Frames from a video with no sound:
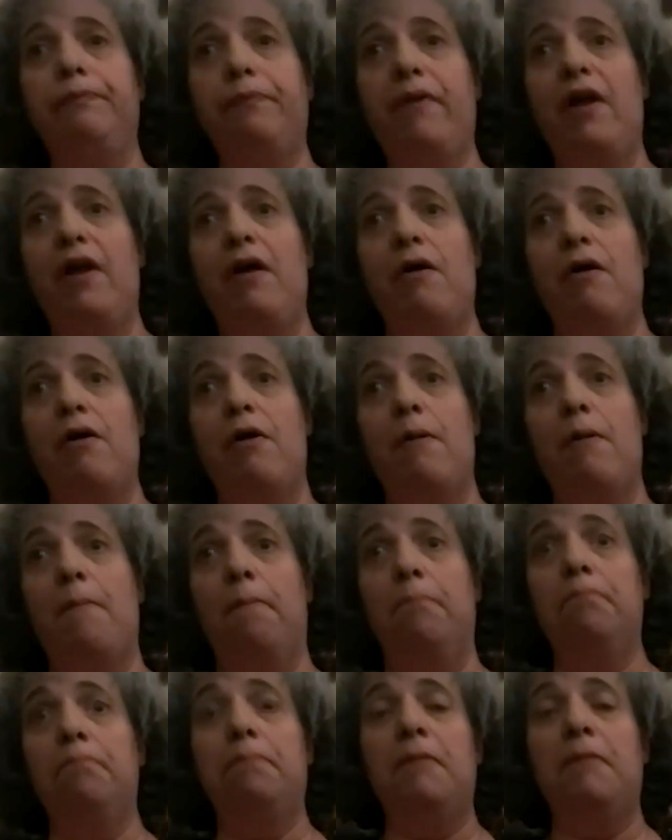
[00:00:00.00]

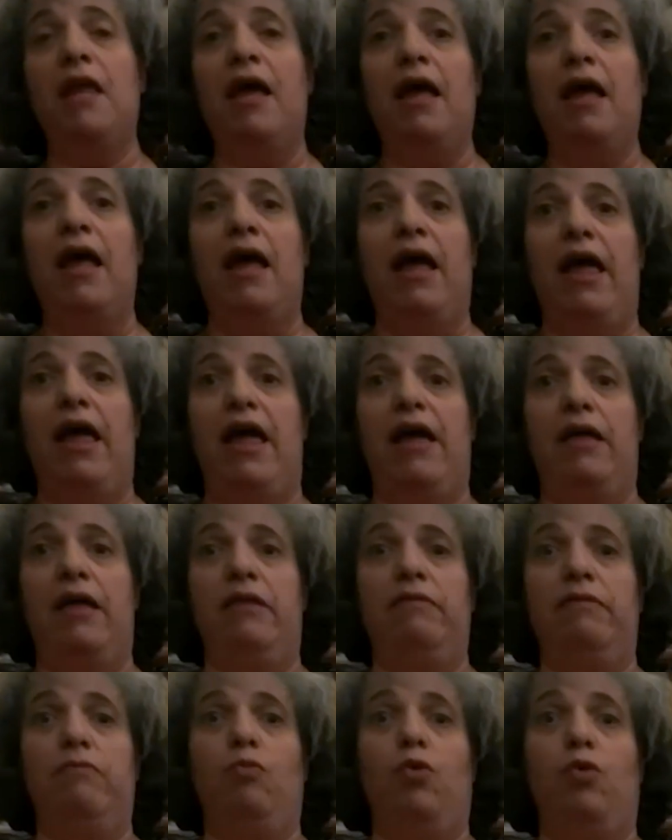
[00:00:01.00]

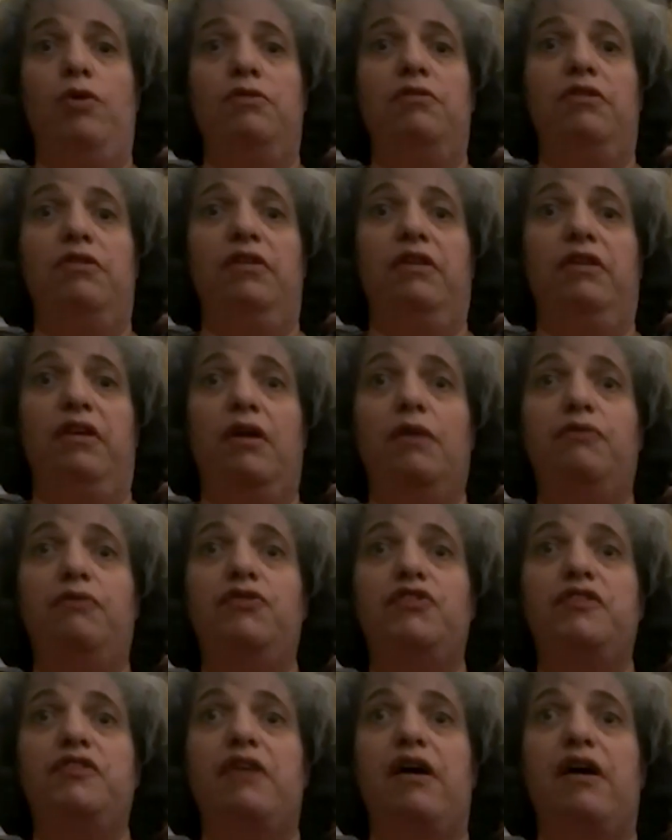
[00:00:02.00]
And one of the
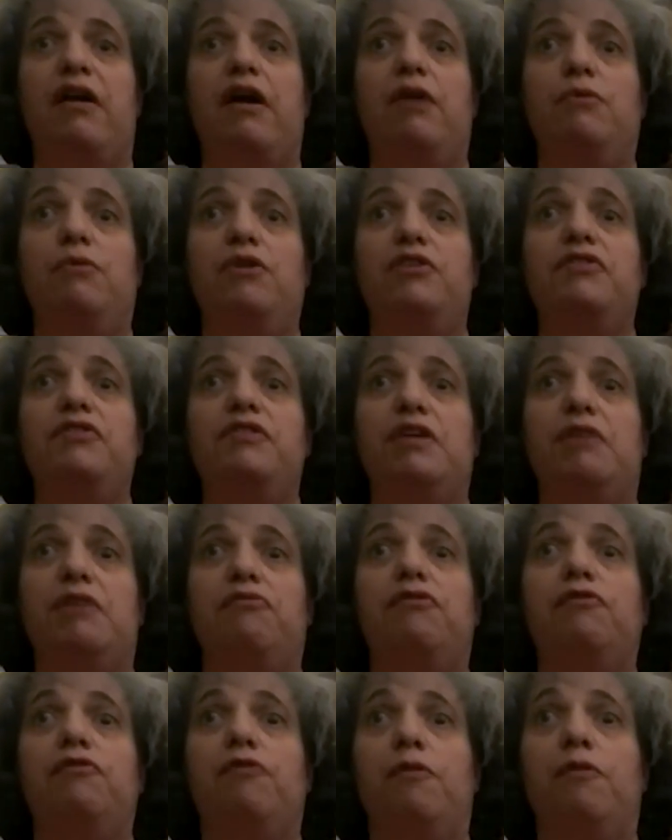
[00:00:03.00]
gifts that I
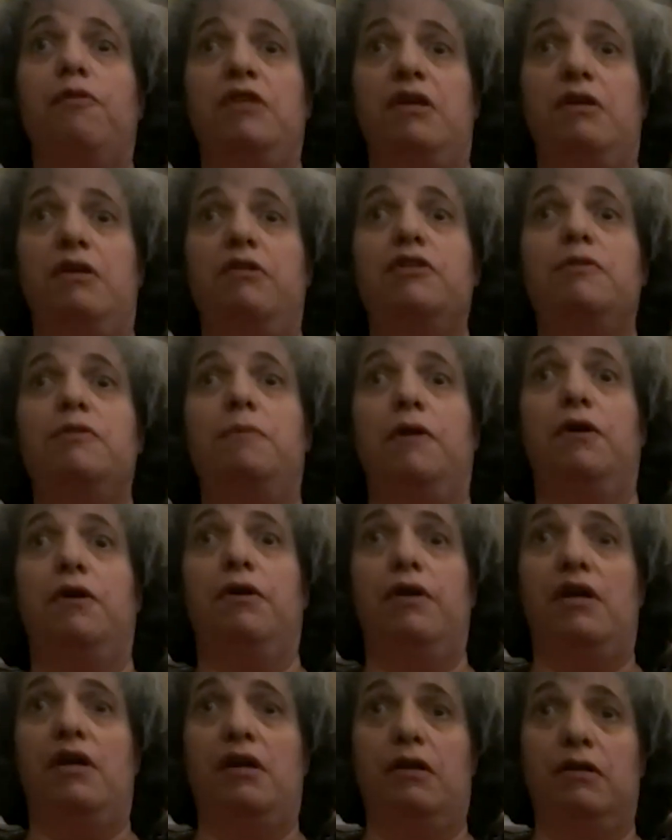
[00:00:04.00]
received from the
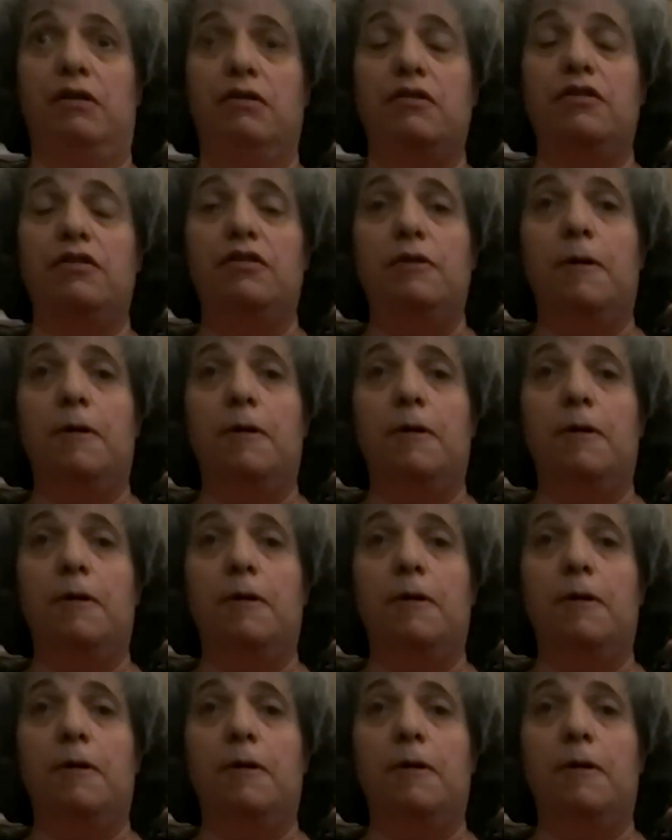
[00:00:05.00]
experience